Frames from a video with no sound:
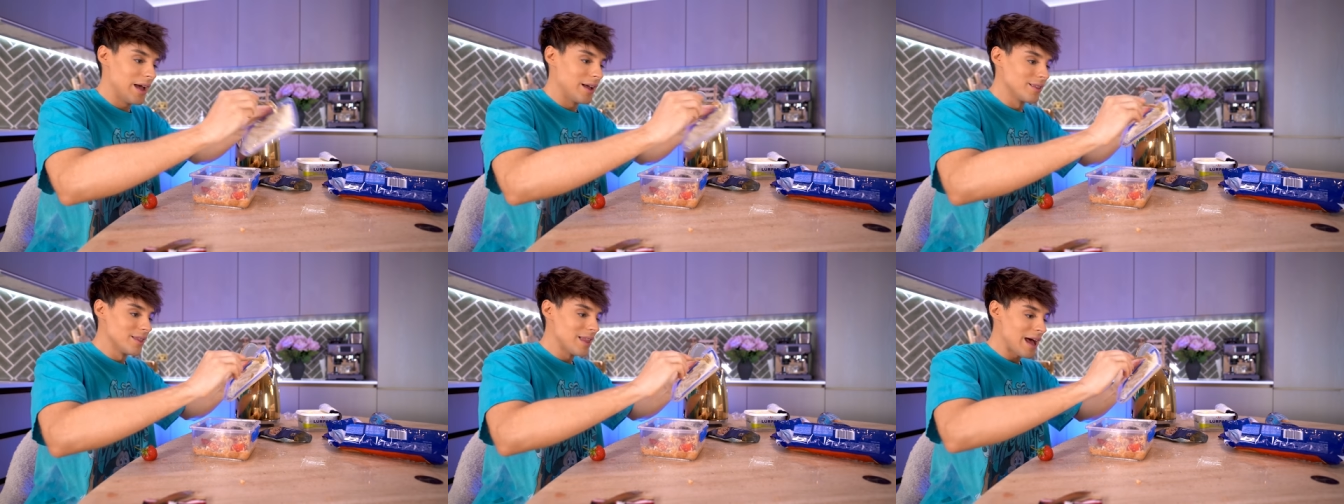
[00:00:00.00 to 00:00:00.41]

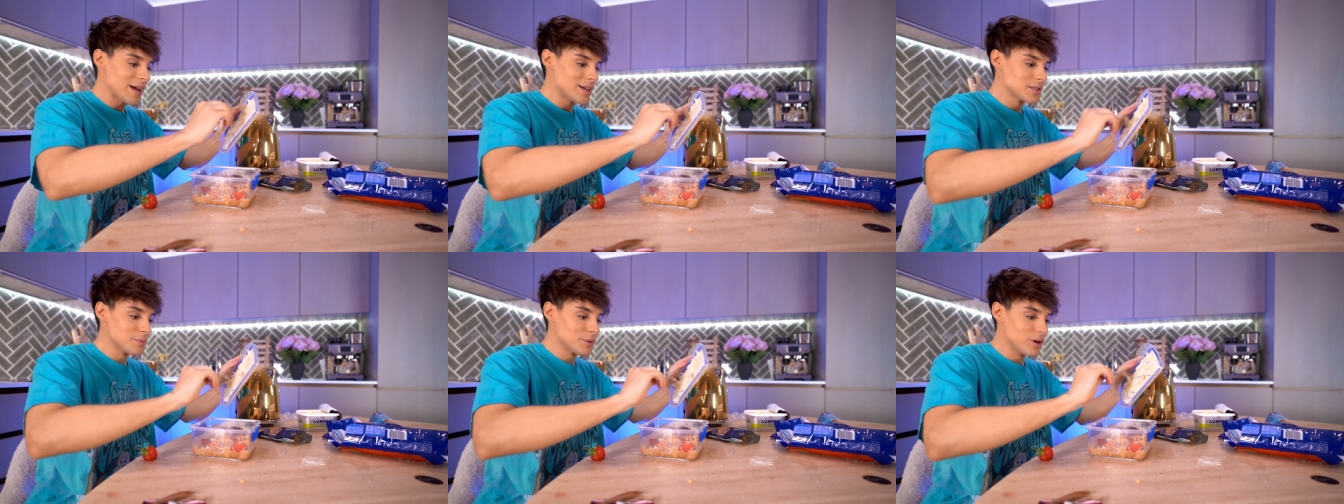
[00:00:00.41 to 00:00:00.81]
And
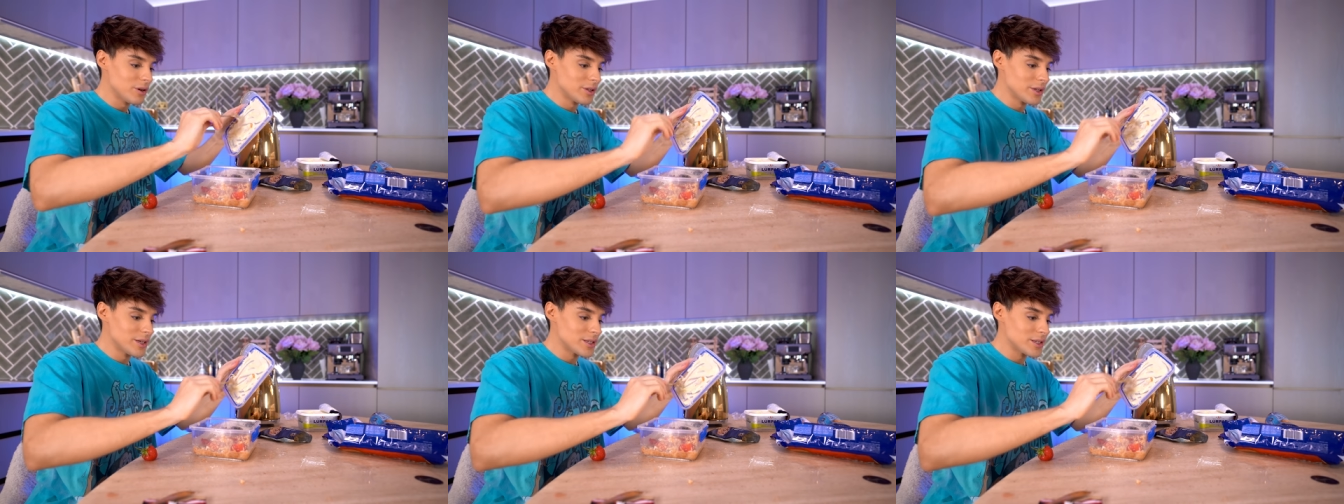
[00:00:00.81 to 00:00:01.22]
last but not
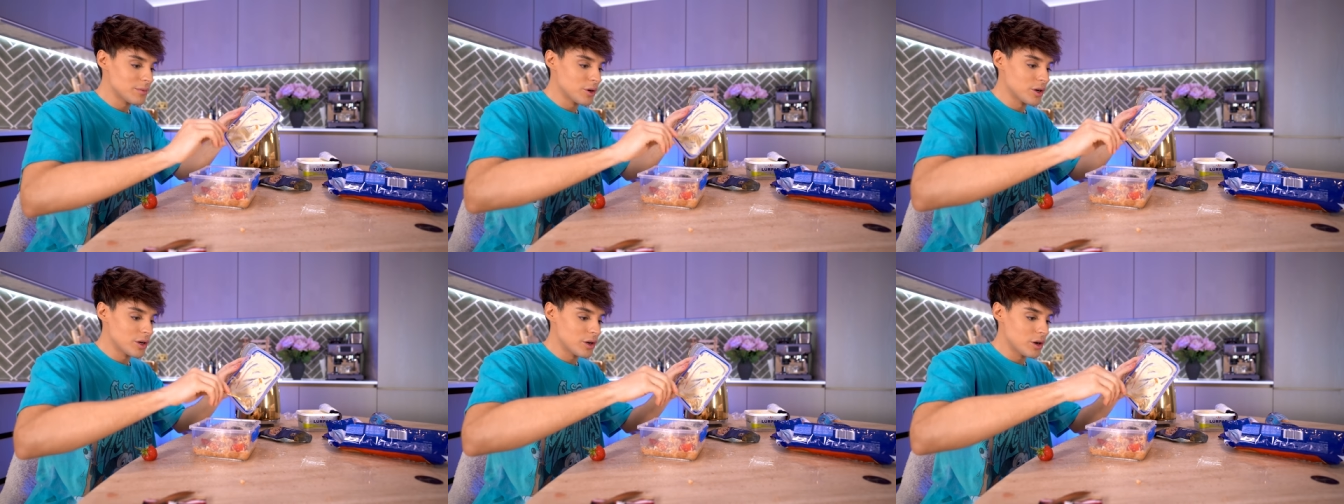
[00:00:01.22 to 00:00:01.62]
least, I'm
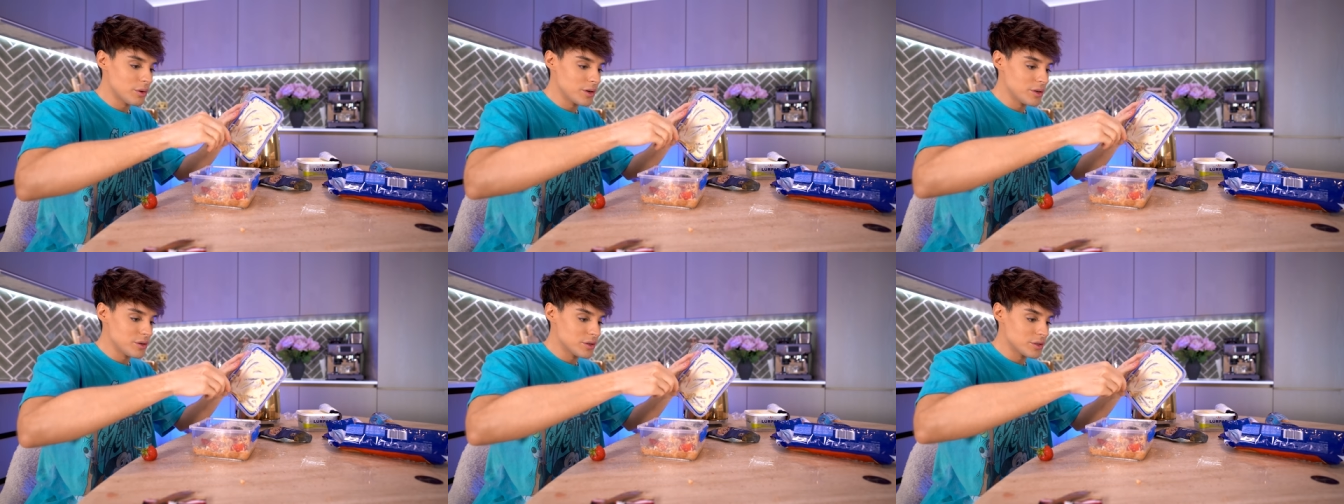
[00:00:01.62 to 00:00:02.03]
gonna go
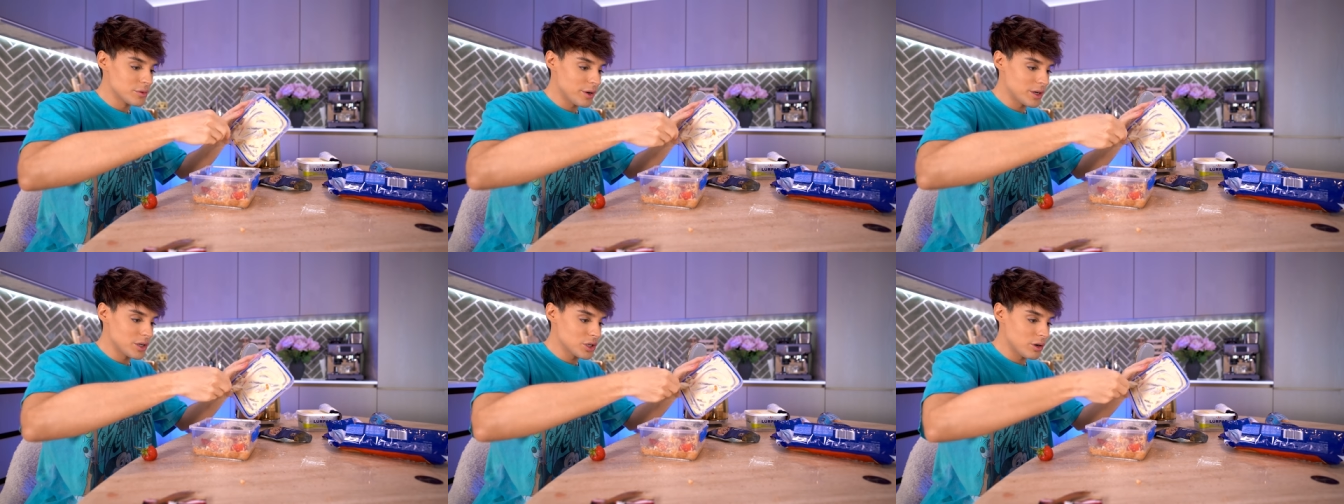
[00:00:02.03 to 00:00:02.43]
and use
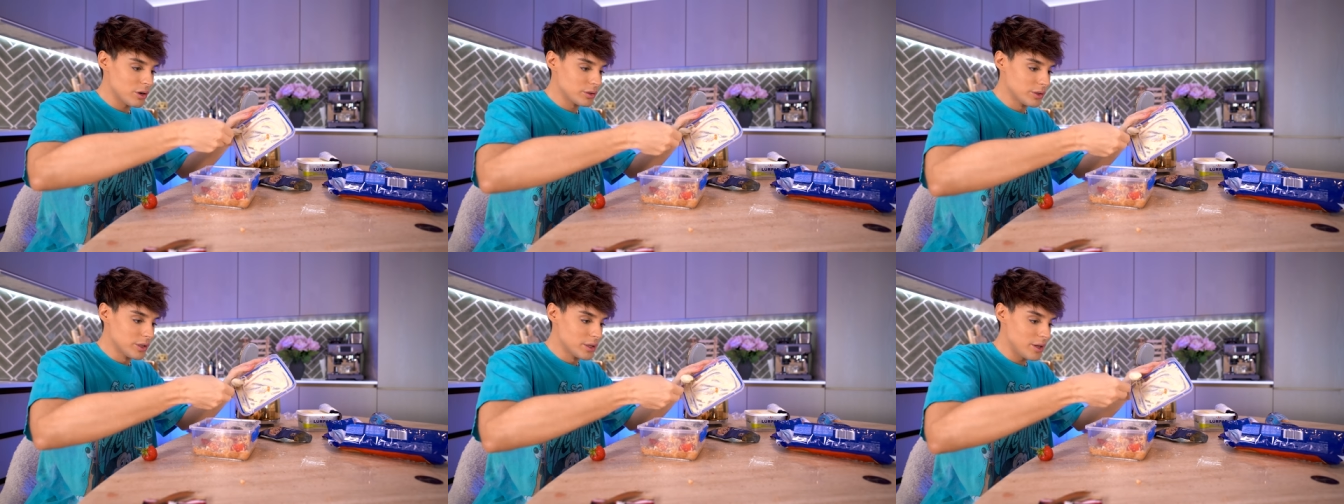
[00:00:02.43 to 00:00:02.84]
white
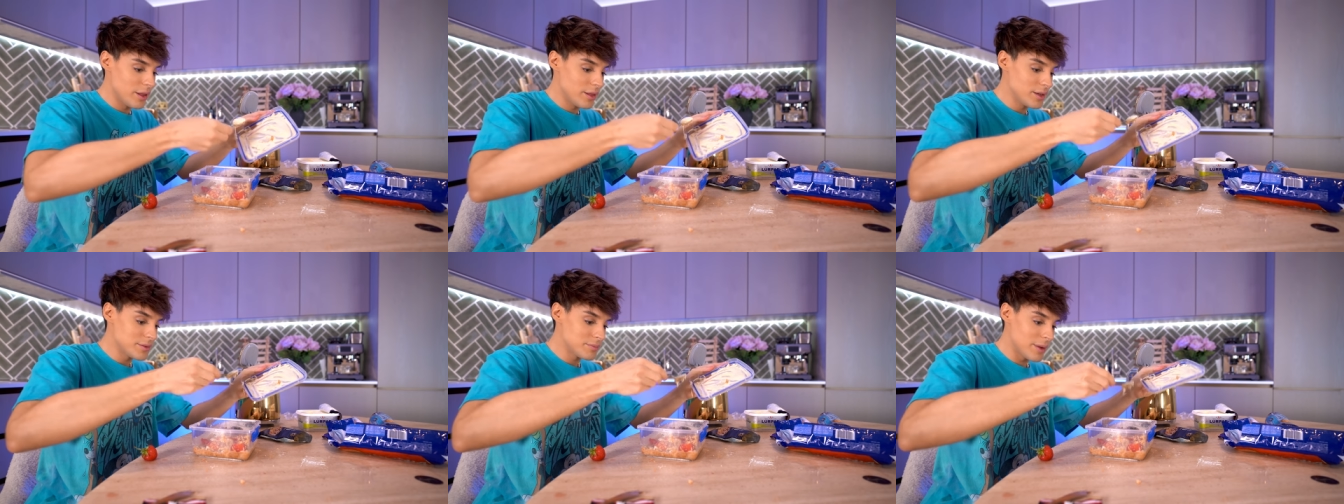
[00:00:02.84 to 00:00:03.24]
chocolate.
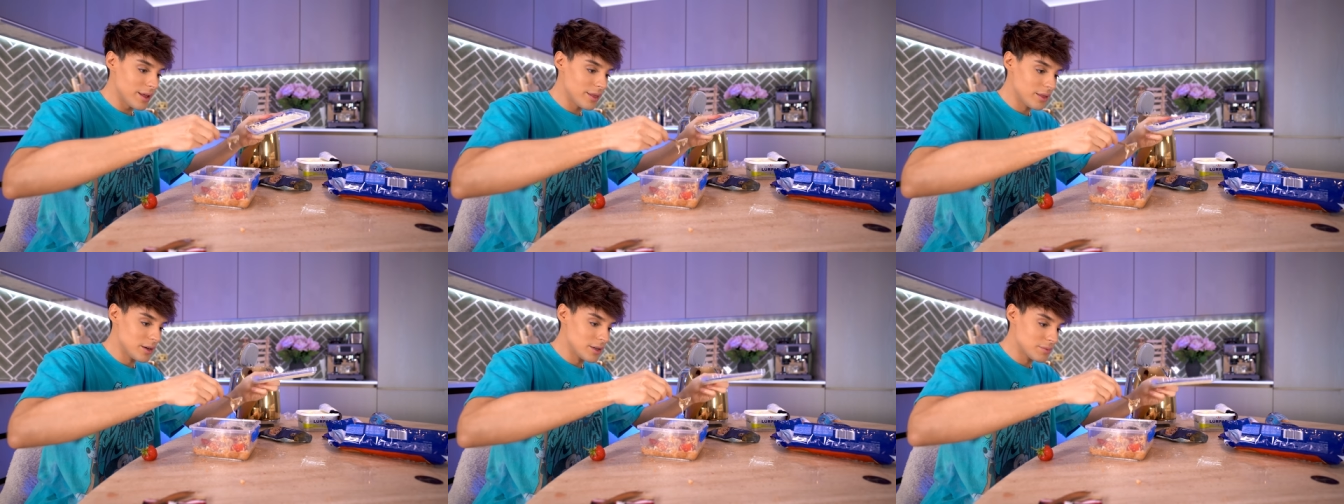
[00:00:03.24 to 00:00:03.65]
This
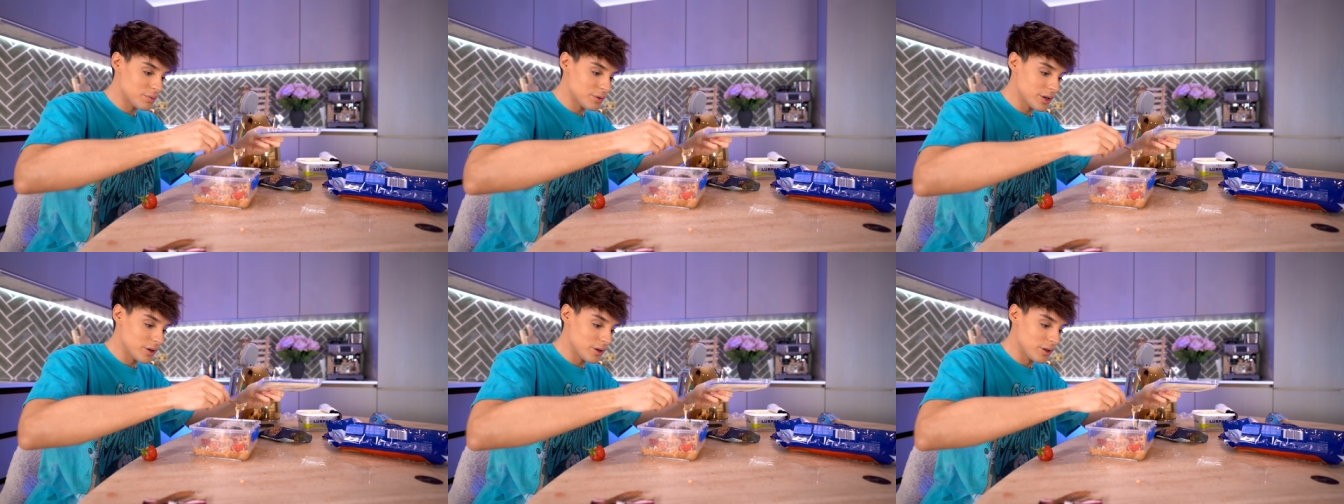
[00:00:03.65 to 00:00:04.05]
method is
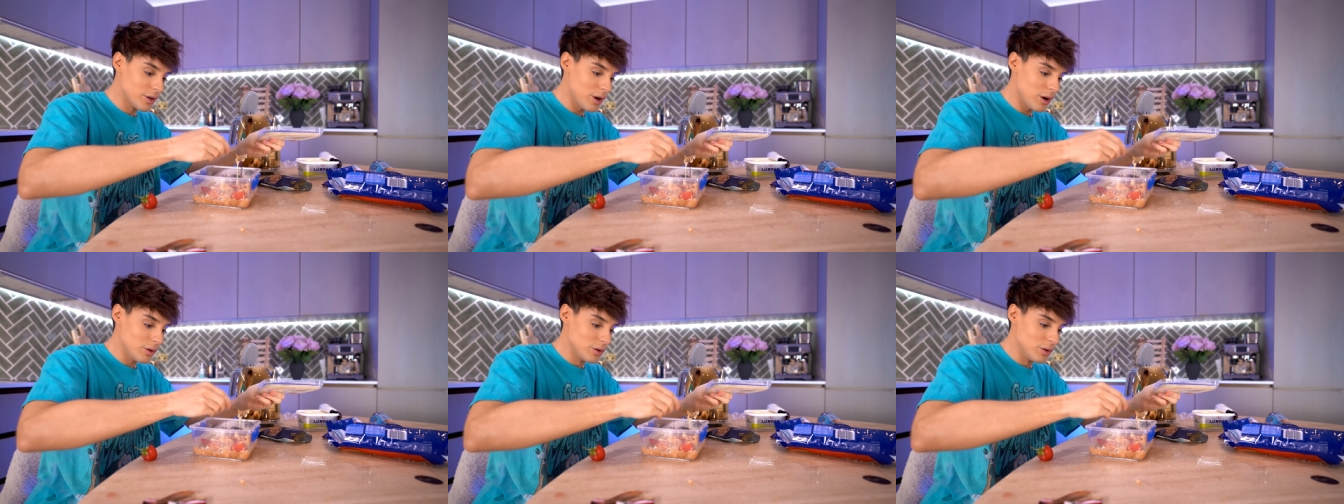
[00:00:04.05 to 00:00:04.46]
pretty good.
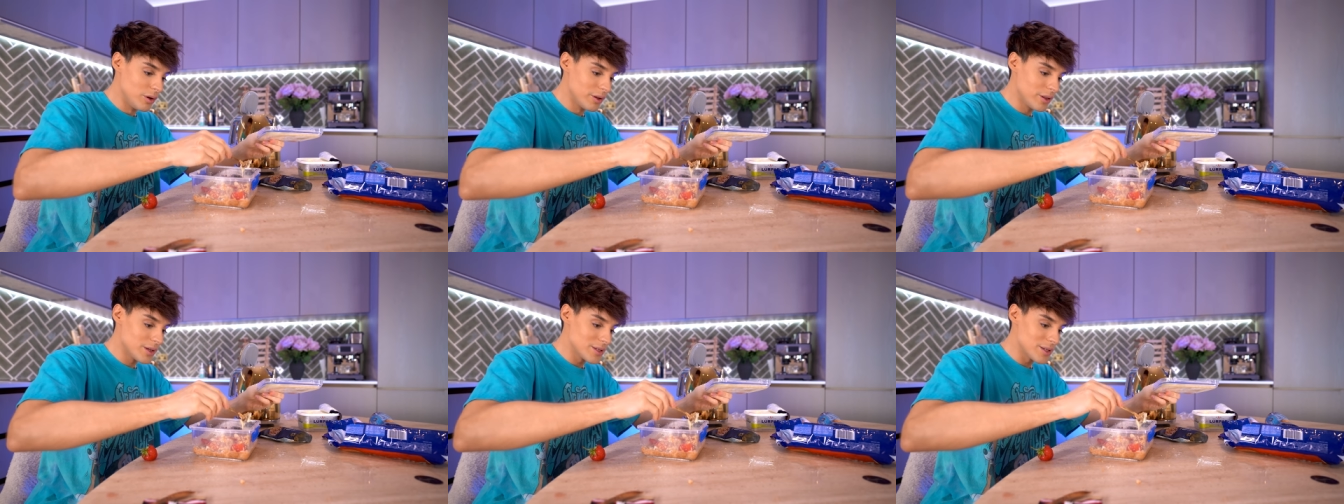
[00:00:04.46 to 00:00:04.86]
Look how
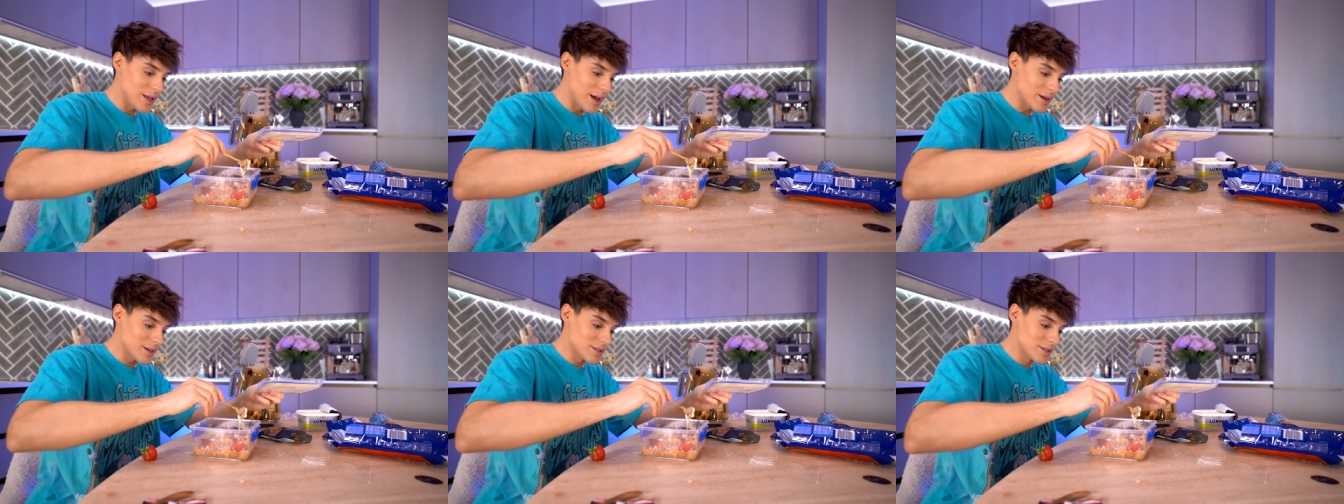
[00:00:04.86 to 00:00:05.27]
long this
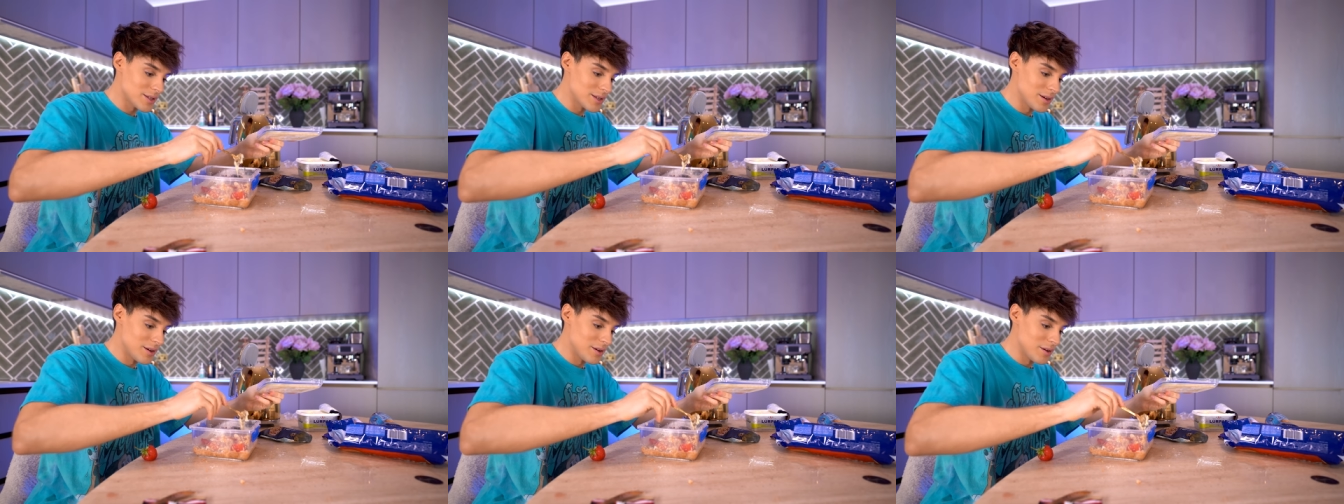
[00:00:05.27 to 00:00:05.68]
lasts.